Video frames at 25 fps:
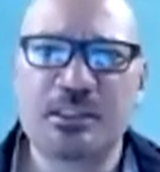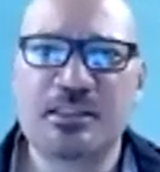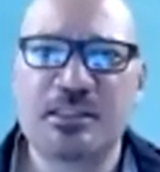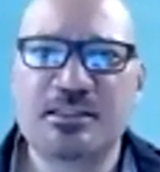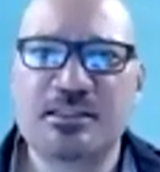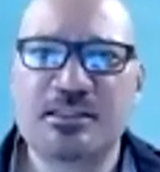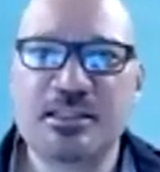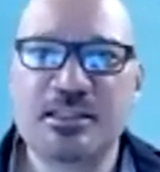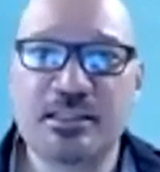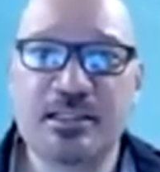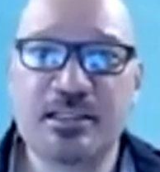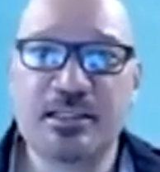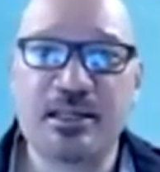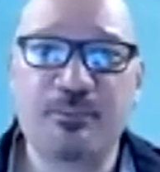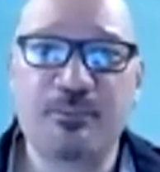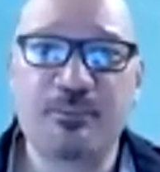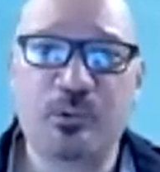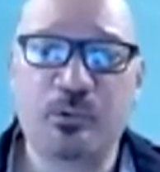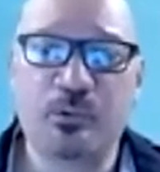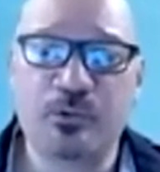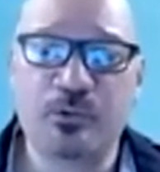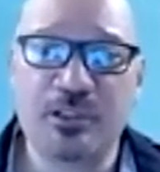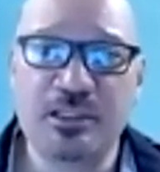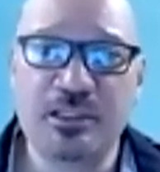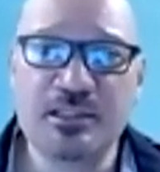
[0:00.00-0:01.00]
city
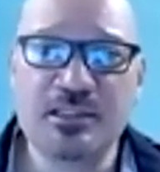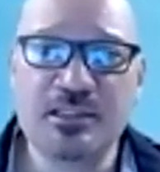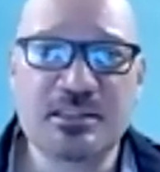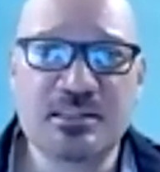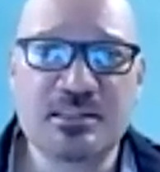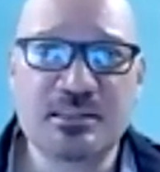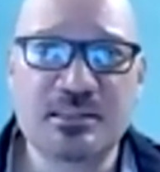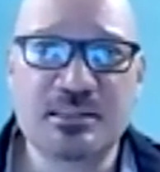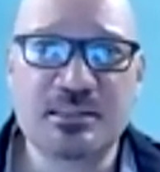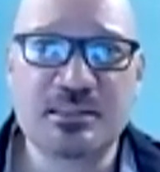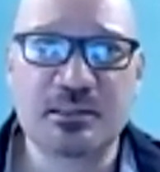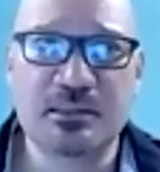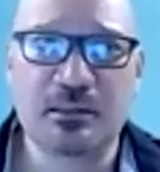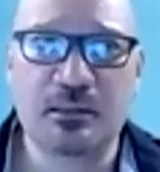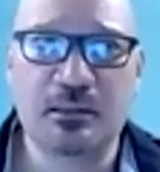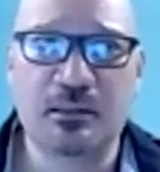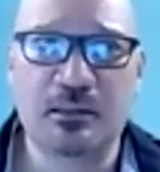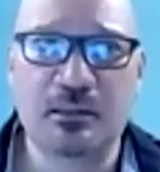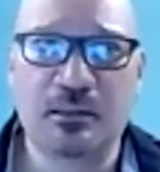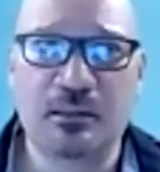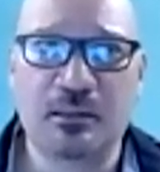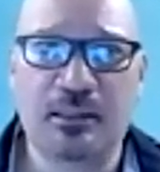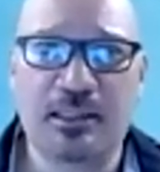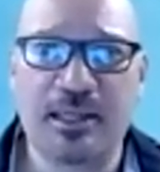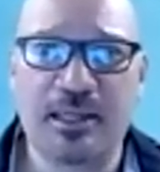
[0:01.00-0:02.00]
employees
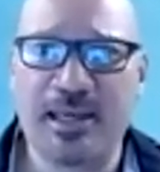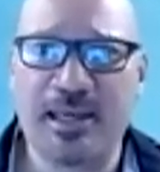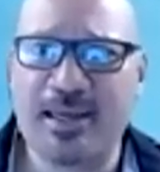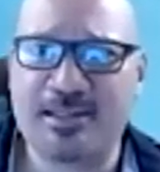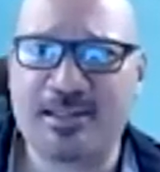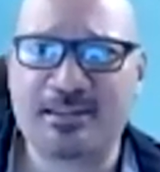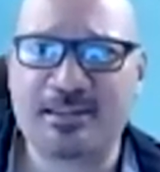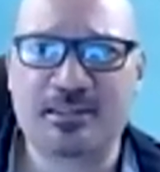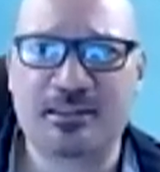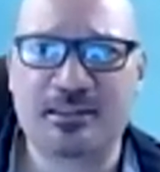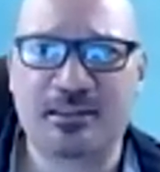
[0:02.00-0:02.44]
get.